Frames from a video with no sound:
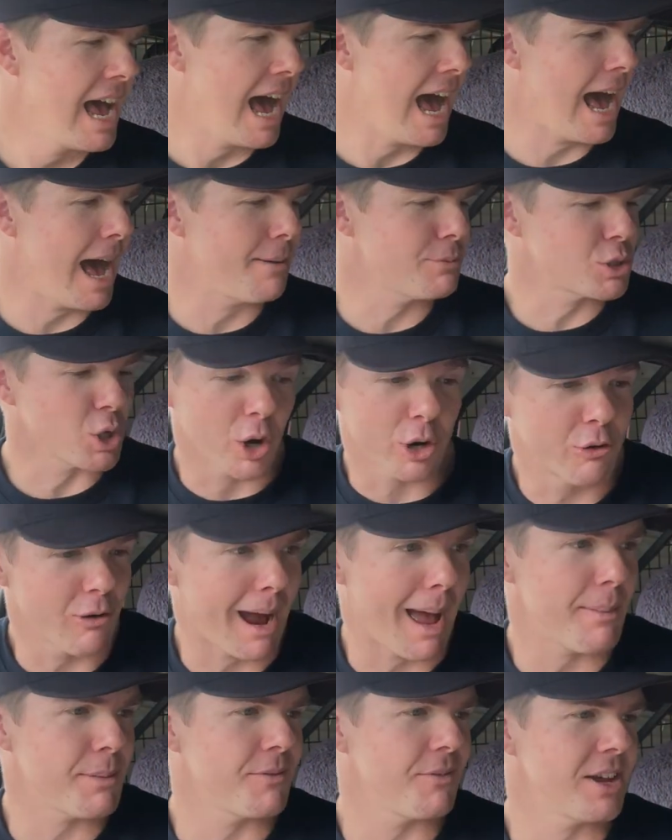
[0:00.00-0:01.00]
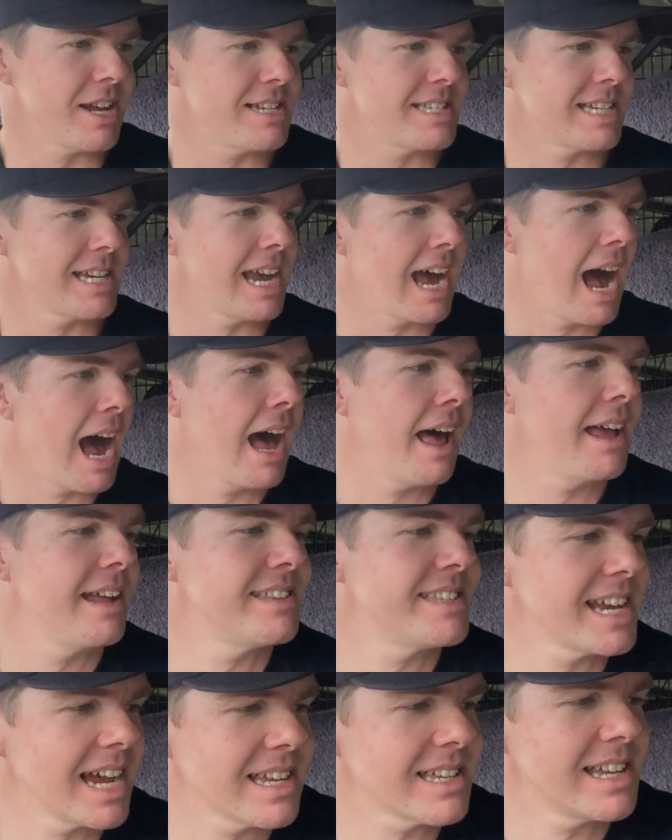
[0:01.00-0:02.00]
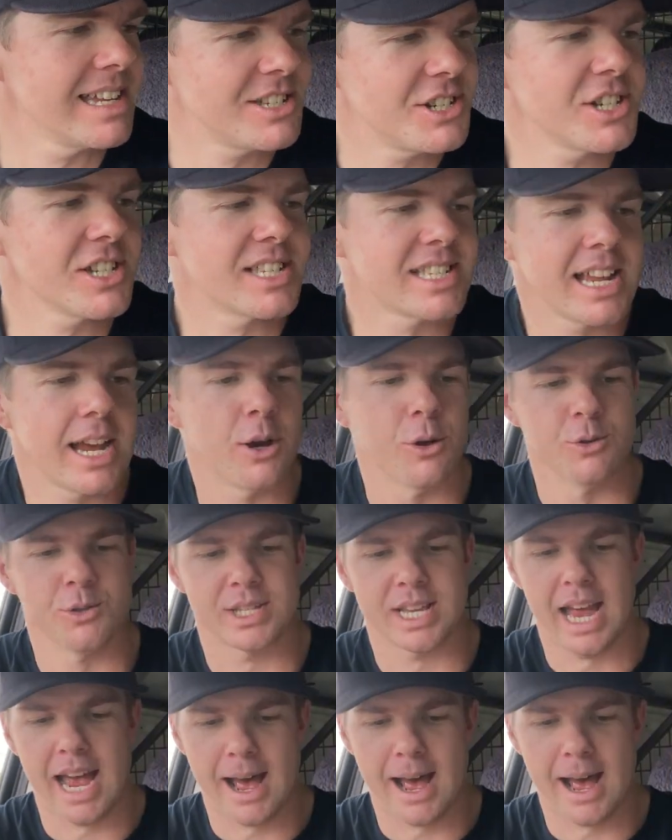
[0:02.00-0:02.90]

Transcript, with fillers: Um, so I grabbed the VCR. It it just sells.